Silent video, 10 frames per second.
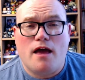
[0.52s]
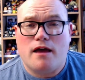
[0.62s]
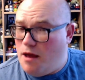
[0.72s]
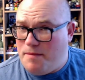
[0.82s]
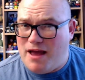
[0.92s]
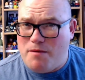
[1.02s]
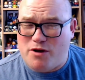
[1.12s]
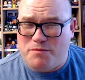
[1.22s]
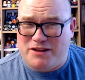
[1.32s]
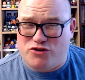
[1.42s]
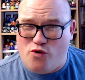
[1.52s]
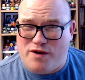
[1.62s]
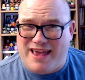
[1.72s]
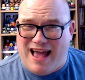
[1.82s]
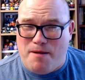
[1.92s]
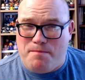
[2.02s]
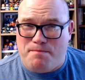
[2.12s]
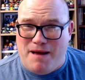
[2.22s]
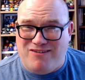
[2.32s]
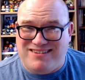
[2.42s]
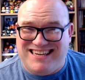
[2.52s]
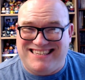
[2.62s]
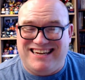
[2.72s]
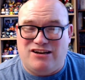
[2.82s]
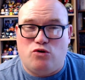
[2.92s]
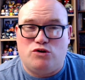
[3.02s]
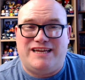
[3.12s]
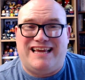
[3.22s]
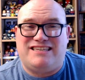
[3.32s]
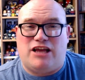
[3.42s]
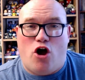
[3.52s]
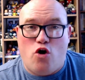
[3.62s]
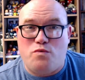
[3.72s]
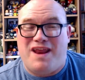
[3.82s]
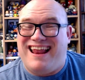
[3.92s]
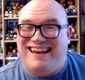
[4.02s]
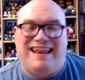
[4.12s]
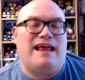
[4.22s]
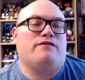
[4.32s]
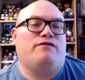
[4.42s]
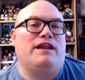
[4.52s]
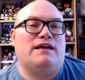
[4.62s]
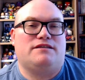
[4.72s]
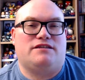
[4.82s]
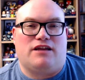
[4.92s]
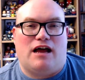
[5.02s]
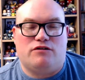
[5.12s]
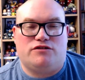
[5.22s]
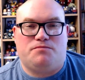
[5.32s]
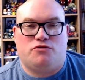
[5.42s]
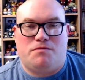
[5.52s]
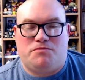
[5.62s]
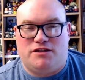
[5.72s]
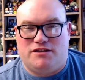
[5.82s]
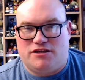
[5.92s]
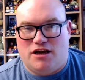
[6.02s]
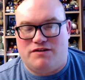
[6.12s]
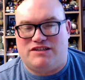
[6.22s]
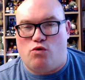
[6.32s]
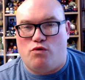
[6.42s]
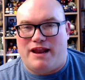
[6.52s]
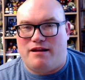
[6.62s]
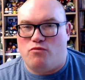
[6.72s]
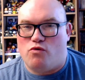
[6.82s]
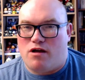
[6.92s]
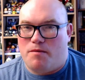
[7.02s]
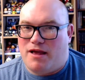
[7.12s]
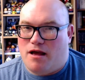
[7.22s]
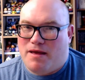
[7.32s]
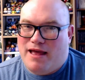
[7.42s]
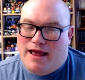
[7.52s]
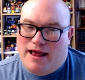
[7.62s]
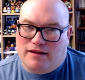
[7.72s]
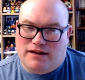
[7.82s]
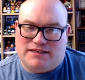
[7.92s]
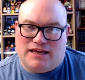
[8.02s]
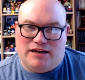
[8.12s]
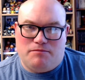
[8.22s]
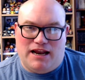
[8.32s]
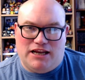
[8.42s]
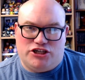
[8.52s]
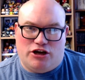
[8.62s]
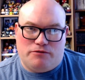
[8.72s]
Coming up, we're going to be talking about Disney launching its own Netflix style subscription service, all that and more coming up in the Disney Kingdom Daily Show.